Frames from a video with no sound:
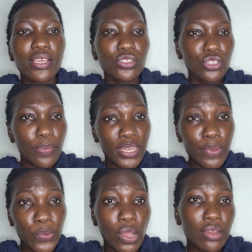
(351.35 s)
So many
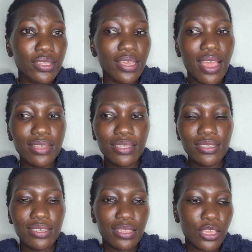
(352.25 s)
people out there are
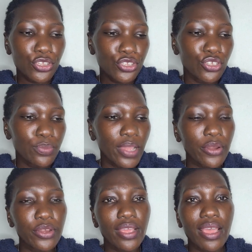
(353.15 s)
starting their YouTube
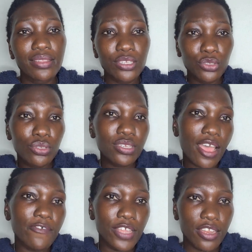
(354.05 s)
career and they don't
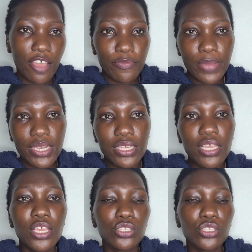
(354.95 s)
have enough money.